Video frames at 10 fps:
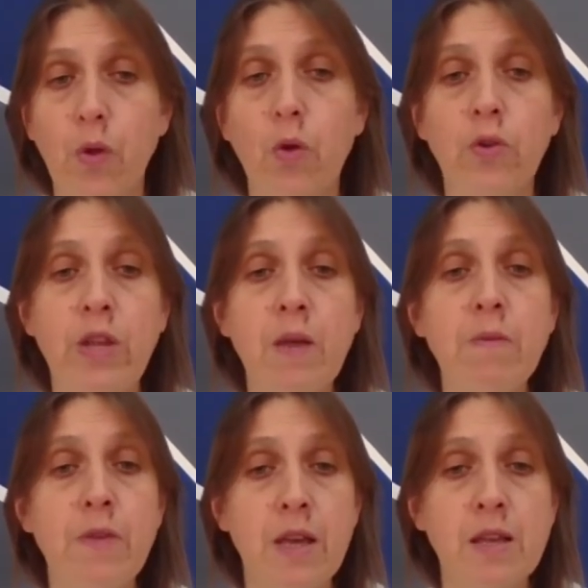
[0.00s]
or name
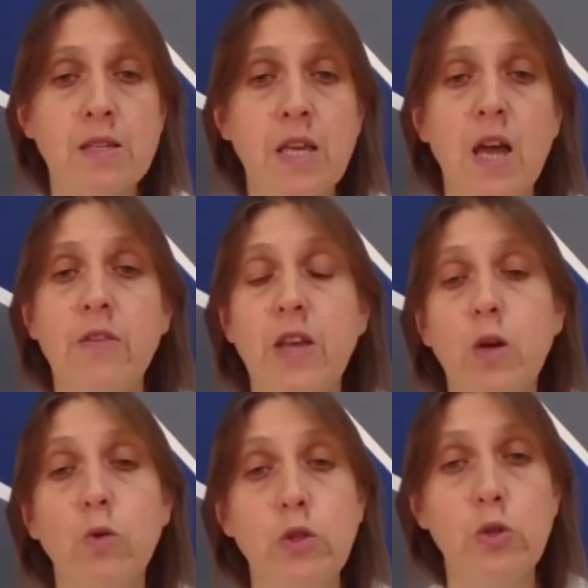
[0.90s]
things they
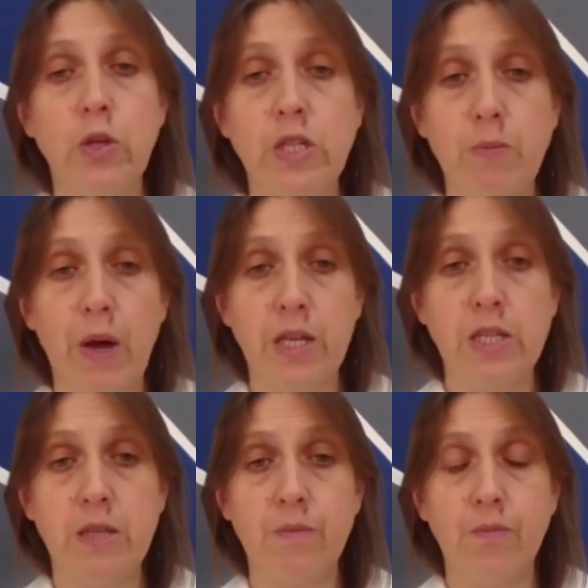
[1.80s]
could do at a party.